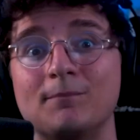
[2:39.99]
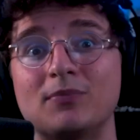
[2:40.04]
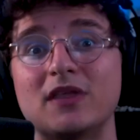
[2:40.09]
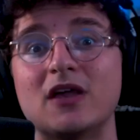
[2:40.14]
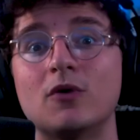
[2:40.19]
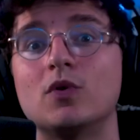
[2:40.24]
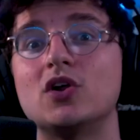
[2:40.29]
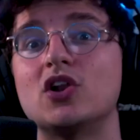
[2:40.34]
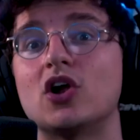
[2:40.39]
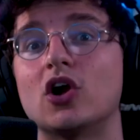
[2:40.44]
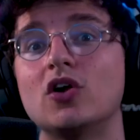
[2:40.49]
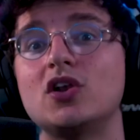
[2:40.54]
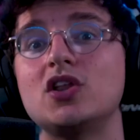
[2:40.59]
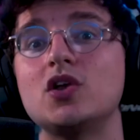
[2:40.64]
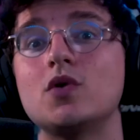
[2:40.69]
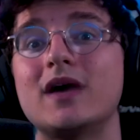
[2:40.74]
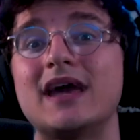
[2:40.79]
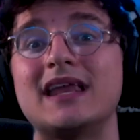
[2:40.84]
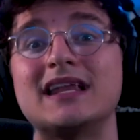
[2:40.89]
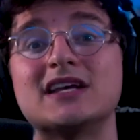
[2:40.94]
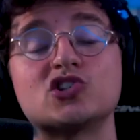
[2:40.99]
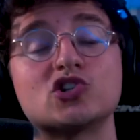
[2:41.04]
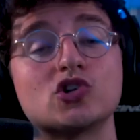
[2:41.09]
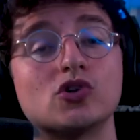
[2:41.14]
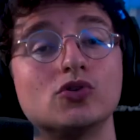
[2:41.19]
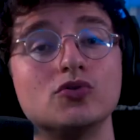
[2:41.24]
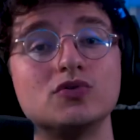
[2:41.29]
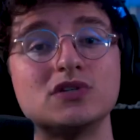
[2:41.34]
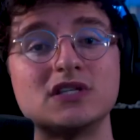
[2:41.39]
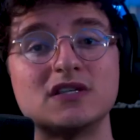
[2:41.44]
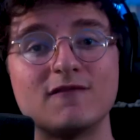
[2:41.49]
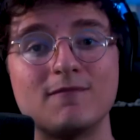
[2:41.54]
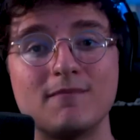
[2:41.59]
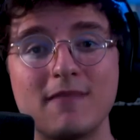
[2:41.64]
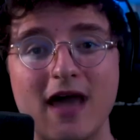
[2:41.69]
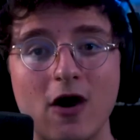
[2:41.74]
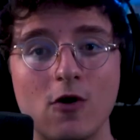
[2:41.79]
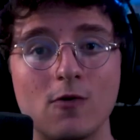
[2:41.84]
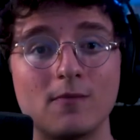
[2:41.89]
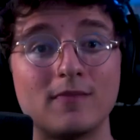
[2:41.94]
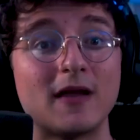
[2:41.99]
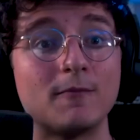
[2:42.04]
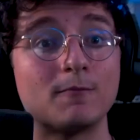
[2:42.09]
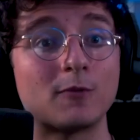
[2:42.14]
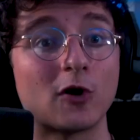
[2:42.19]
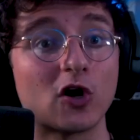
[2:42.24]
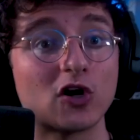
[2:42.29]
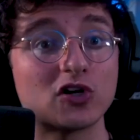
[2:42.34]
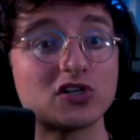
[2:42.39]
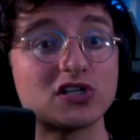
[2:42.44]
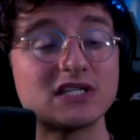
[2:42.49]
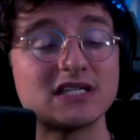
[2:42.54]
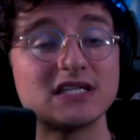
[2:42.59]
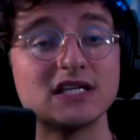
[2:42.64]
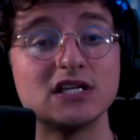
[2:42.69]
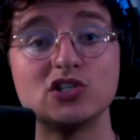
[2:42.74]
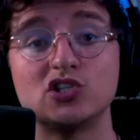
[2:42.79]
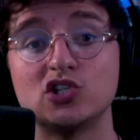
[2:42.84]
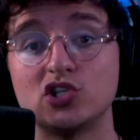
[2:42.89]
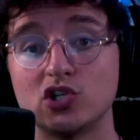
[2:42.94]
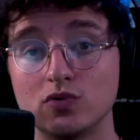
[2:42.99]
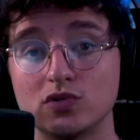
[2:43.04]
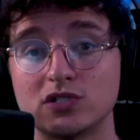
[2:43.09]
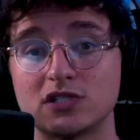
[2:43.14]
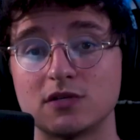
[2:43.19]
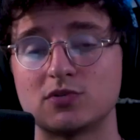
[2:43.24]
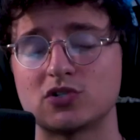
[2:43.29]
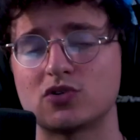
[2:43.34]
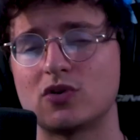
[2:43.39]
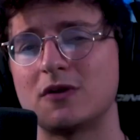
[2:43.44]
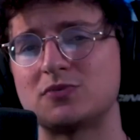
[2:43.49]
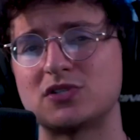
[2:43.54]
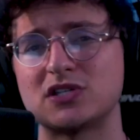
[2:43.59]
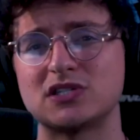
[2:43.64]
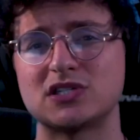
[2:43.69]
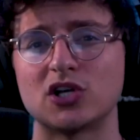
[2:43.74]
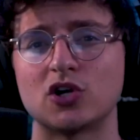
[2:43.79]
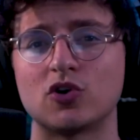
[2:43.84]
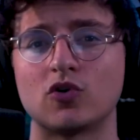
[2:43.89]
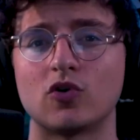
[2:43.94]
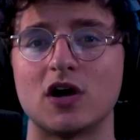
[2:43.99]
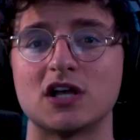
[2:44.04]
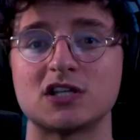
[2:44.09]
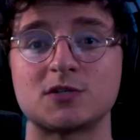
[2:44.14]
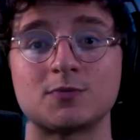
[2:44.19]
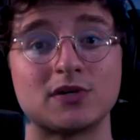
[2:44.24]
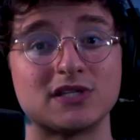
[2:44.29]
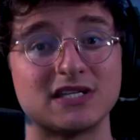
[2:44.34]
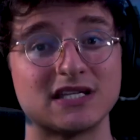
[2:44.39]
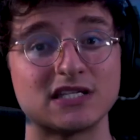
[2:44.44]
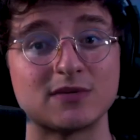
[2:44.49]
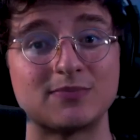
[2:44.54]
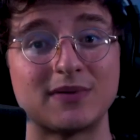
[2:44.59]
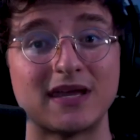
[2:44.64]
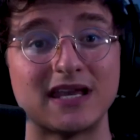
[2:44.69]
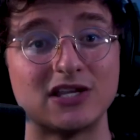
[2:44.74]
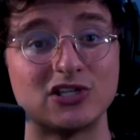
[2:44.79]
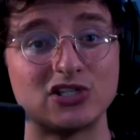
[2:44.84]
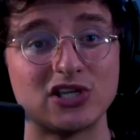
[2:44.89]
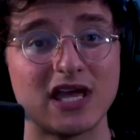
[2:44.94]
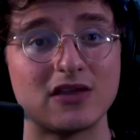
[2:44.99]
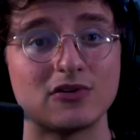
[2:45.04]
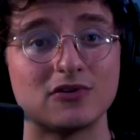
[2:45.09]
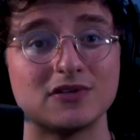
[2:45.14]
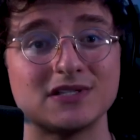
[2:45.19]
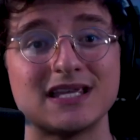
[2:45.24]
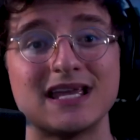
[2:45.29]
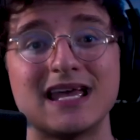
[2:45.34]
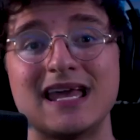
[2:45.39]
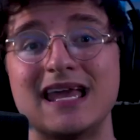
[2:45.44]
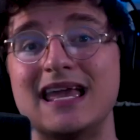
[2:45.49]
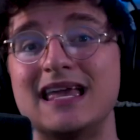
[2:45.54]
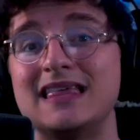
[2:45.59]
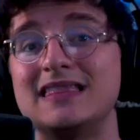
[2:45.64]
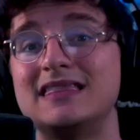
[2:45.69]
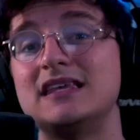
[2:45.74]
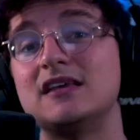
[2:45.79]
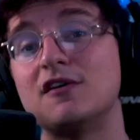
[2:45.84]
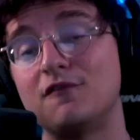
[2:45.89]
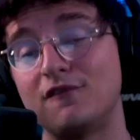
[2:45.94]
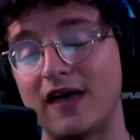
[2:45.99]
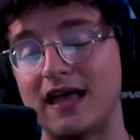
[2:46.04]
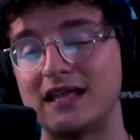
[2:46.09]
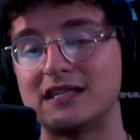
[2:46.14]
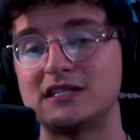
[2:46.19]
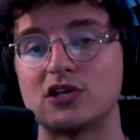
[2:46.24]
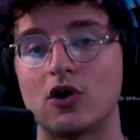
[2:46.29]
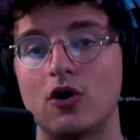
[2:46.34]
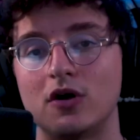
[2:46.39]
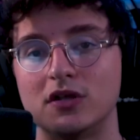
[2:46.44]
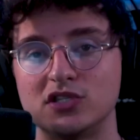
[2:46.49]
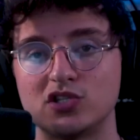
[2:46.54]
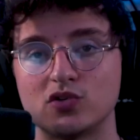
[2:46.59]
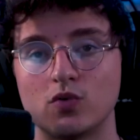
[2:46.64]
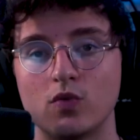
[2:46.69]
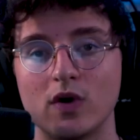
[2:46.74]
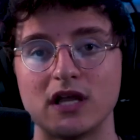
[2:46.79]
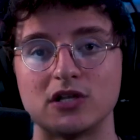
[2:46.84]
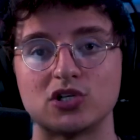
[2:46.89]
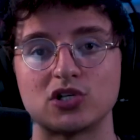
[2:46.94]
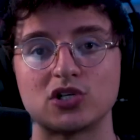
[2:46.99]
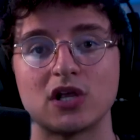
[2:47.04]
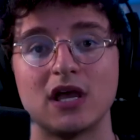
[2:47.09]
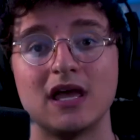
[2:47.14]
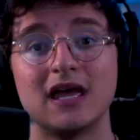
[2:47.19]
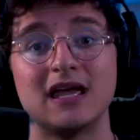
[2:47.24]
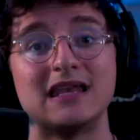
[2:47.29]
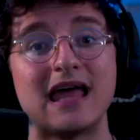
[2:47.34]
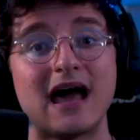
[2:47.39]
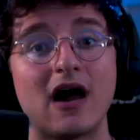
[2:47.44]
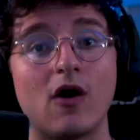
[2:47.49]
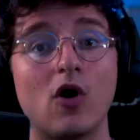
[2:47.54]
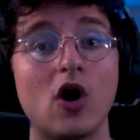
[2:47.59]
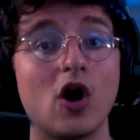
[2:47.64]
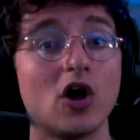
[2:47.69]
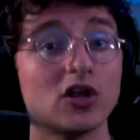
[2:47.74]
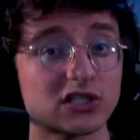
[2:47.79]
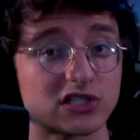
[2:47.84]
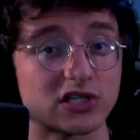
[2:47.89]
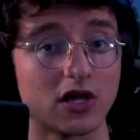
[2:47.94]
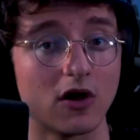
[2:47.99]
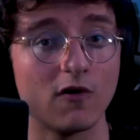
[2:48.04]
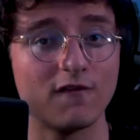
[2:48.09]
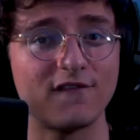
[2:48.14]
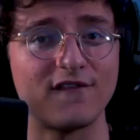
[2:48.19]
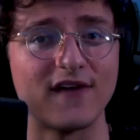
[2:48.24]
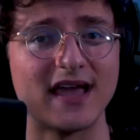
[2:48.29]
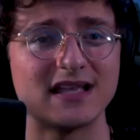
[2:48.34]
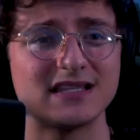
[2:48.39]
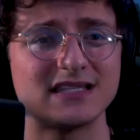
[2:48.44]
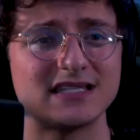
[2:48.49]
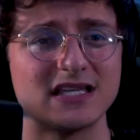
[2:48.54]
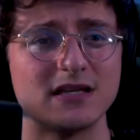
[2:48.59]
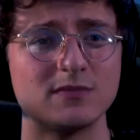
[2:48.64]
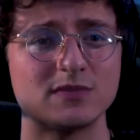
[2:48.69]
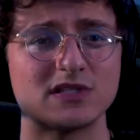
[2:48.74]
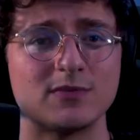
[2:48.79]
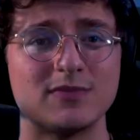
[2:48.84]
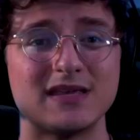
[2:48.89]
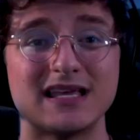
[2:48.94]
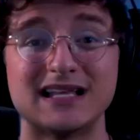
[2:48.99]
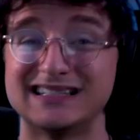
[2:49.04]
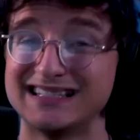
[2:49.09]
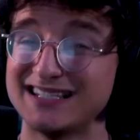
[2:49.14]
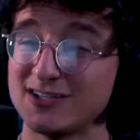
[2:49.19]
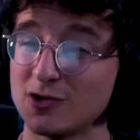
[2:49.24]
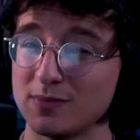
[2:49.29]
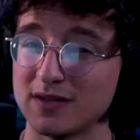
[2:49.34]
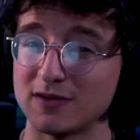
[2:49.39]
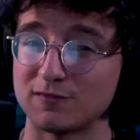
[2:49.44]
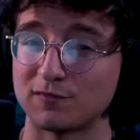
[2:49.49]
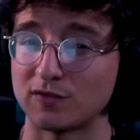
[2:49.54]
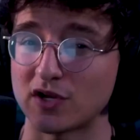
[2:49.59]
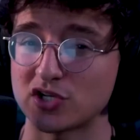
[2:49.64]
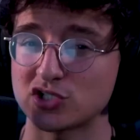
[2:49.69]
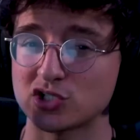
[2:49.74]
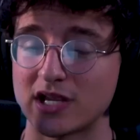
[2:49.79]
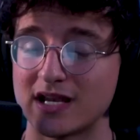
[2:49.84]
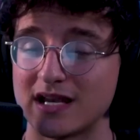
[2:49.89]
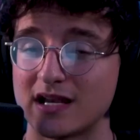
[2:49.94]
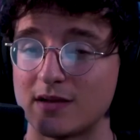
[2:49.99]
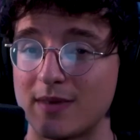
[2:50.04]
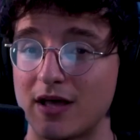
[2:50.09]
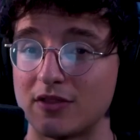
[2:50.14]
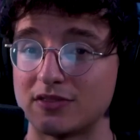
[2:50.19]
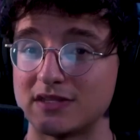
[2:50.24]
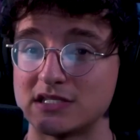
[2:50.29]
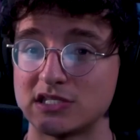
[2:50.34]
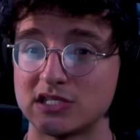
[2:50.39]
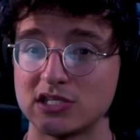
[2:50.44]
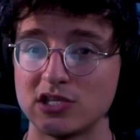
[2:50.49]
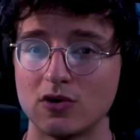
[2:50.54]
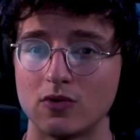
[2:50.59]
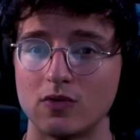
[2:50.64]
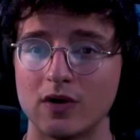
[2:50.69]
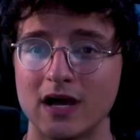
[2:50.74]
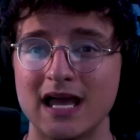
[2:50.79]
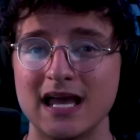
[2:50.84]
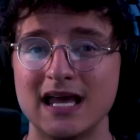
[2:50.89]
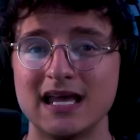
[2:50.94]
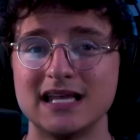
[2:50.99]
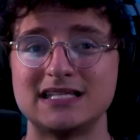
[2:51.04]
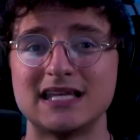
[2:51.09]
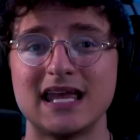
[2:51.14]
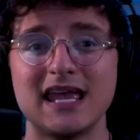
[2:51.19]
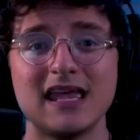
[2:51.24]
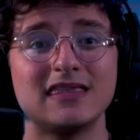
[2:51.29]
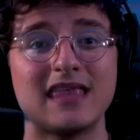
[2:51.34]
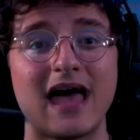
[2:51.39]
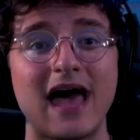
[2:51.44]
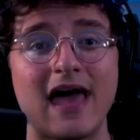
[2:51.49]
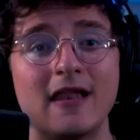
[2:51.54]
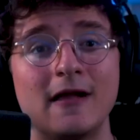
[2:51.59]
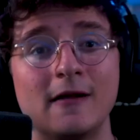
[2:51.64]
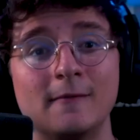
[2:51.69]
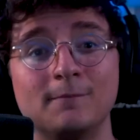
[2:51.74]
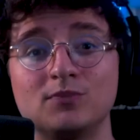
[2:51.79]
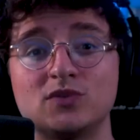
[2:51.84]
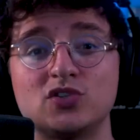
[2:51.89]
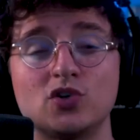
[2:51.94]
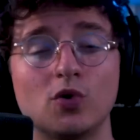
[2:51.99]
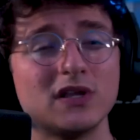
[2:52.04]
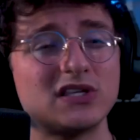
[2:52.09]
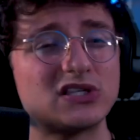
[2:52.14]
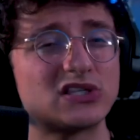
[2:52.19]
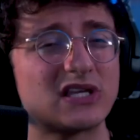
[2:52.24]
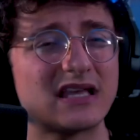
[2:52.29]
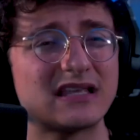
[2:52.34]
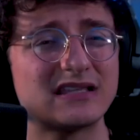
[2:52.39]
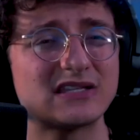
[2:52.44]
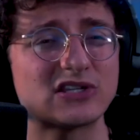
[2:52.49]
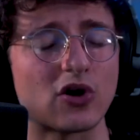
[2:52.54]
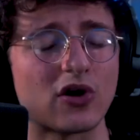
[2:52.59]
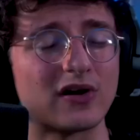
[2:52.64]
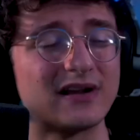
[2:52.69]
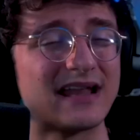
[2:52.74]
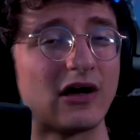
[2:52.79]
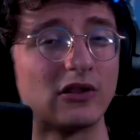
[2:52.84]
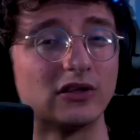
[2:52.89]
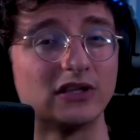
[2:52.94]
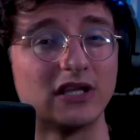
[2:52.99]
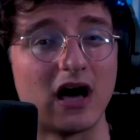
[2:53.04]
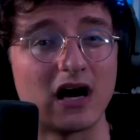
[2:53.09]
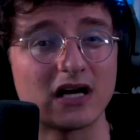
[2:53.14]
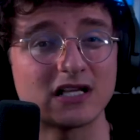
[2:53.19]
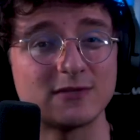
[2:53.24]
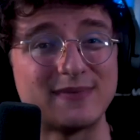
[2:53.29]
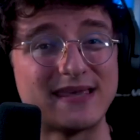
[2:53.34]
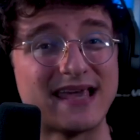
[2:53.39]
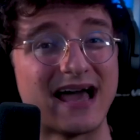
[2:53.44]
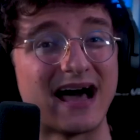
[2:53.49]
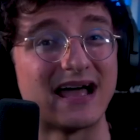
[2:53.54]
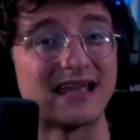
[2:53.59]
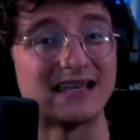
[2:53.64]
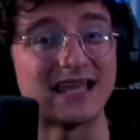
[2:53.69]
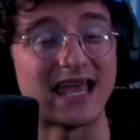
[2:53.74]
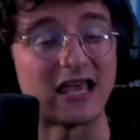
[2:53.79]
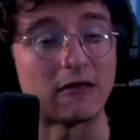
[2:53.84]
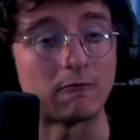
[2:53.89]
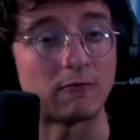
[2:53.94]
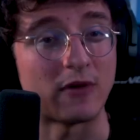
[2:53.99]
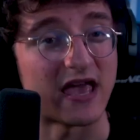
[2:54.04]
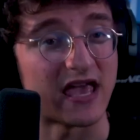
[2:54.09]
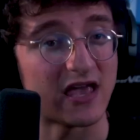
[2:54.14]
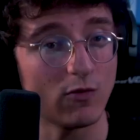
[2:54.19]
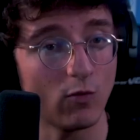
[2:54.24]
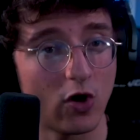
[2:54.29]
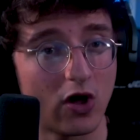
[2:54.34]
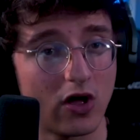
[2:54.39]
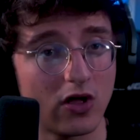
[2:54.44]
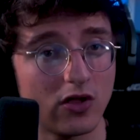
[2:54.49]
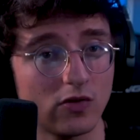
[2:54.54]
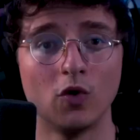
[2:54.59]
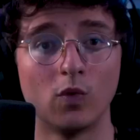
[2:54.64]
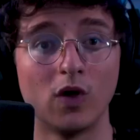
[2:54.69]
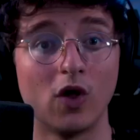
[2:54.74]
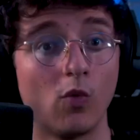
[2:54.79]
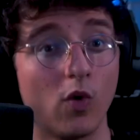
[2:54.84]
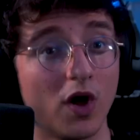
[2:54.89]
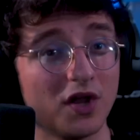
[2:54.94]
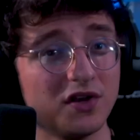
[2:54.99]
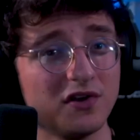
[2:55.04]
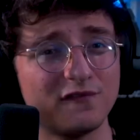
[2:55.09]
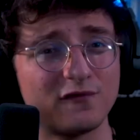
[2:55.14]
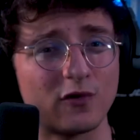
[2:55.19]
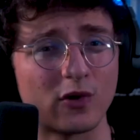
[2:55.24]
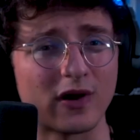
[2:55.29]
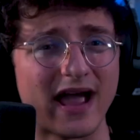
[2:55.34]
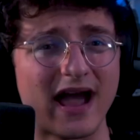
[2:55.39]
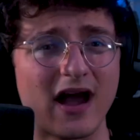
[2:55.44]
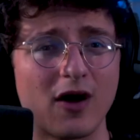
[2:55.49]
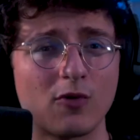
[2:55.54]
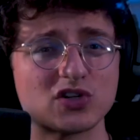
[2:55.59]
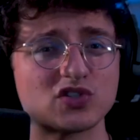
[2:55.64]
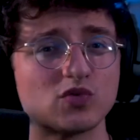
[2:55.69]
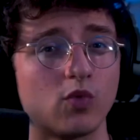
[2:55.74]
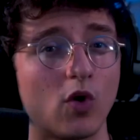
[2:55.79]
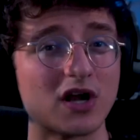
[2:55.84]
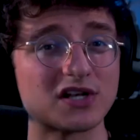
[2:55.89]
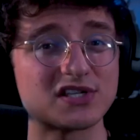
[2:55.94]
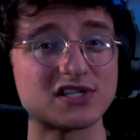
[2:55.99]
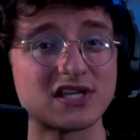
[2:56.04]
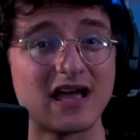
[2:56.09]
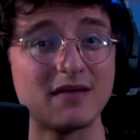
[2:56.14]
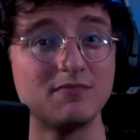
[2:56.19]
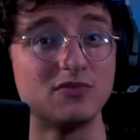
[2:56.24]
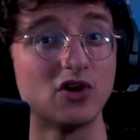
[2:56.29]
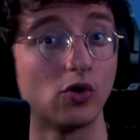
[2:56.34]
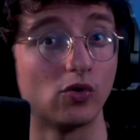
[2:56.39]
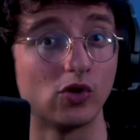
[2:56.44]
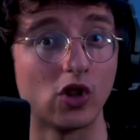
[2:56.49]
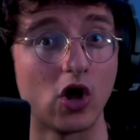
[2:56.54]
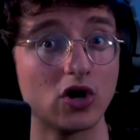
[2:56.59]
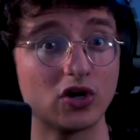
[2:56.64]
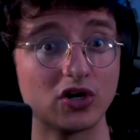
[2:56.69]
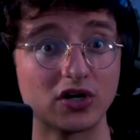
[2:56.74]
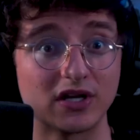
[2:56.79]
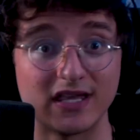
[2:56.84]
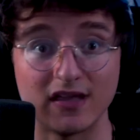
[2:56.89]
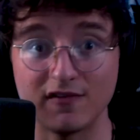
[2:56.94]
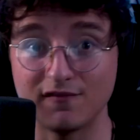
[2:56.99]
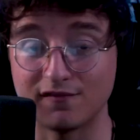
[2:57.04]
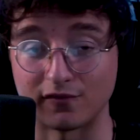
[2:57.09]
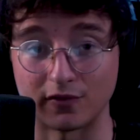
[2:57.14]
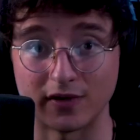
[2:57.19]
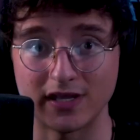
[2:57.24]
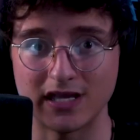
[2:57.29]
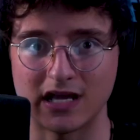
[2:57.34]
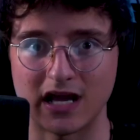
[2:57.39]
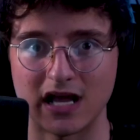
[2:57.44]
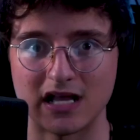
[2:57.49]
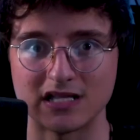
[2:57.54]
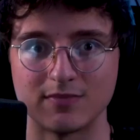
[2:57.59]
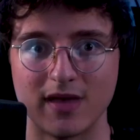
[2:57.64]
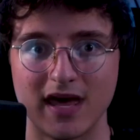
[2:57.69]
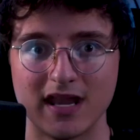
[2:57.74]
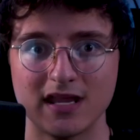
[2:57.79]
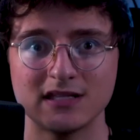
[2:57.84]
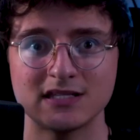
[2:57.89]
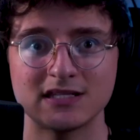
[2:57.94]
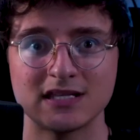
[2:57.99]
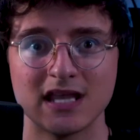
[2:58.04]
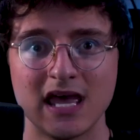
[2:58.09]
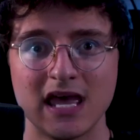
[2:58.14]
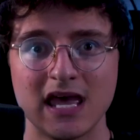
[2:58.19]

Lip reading: it would earn you an exclusive mount by purchasing 2 subscriptions across participating channels in the event on Twitch. Now, also, fans seems to be a little bit frustrated about this too, saying that Twitch skins are now locked behind a paywall. Will 1 to 4 hours watch time no longer give free cosmetics?